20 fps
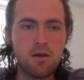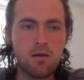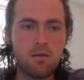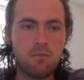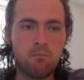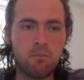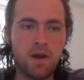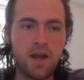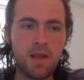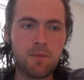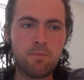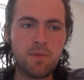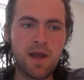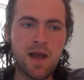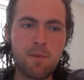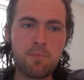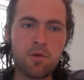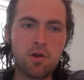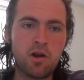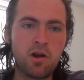Mike
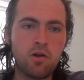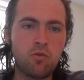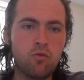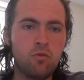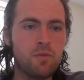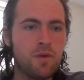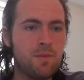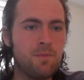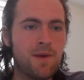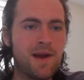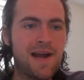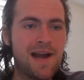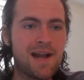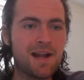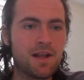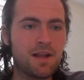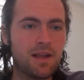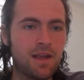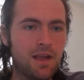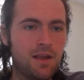Babcock will be
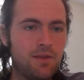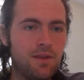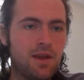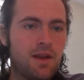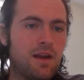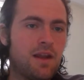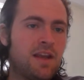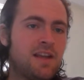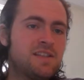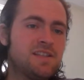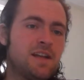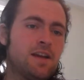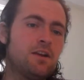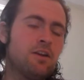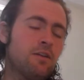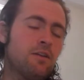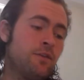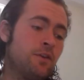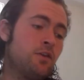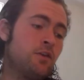back he's
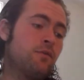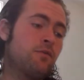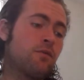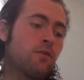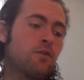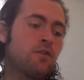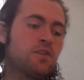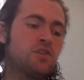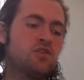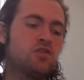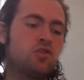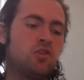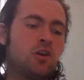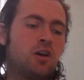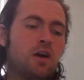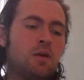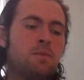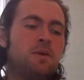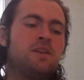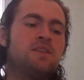interviewed for this
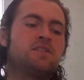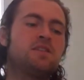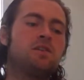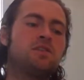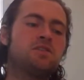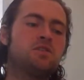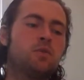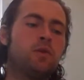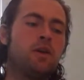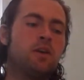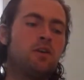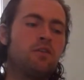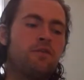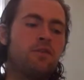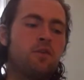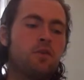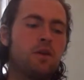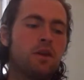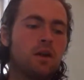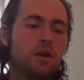job. He's also interviewed in